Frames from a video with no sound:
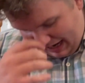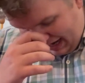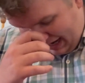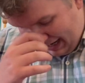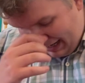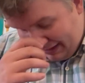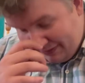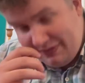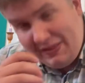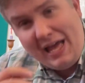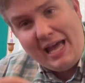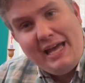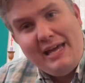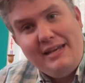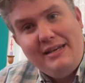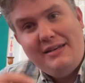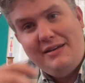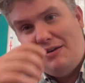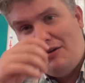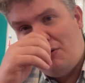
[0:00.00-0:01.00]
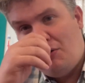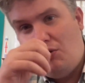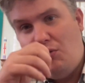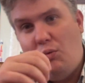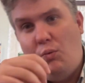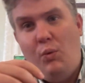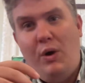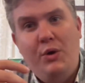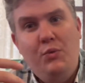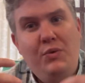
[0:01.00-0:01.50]
And that
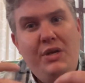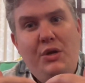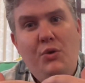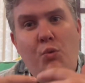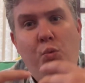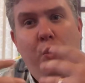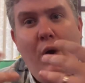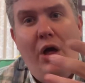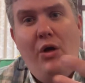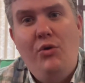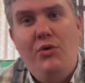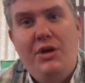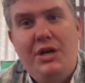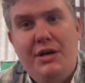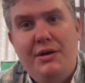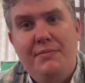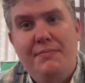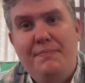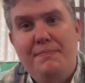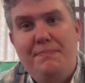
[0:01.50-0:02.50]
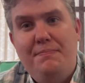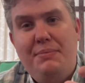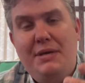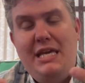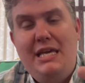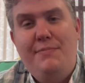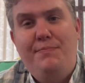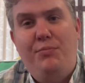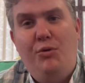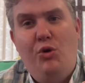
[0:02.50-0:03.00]
when we welcome
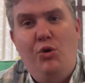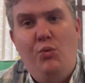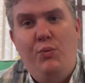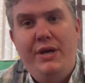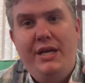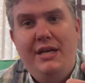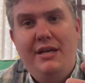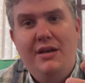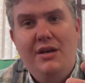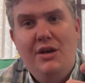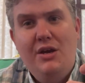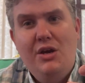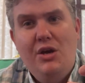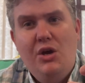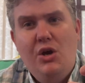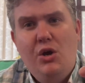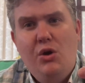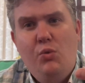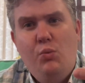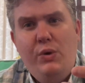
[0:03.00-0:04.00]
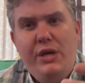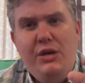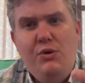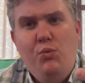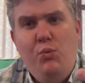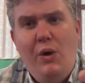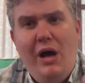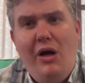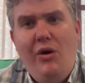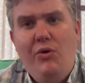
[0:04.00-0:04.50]
people, we
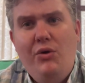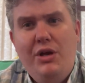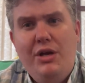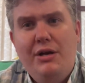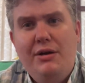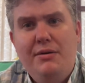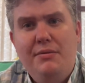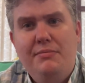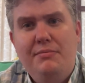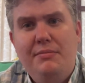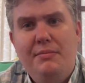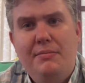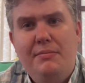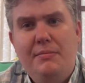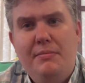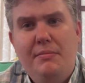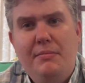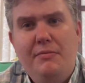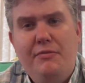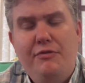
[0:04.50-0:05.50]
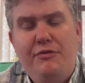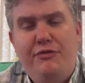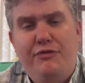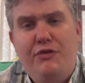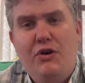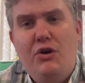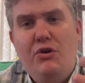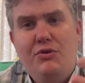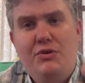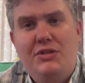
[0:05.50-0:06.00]
welcome
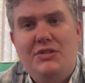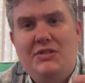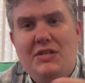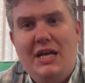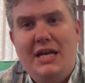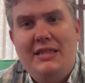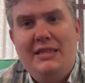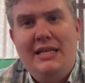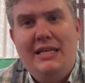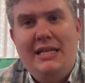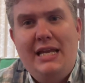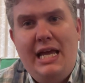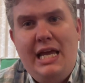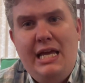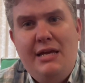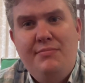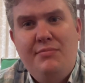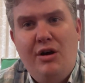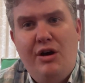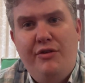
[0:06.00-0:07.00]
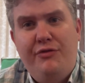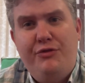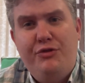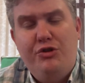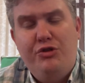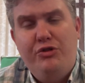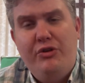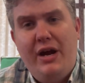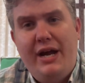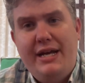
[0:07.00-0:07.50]
folks in the name of
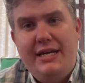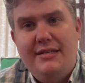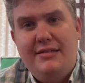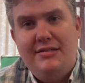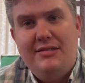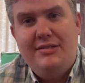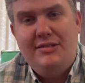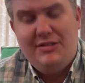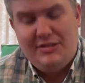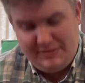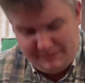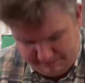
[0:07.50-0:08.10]
Christ,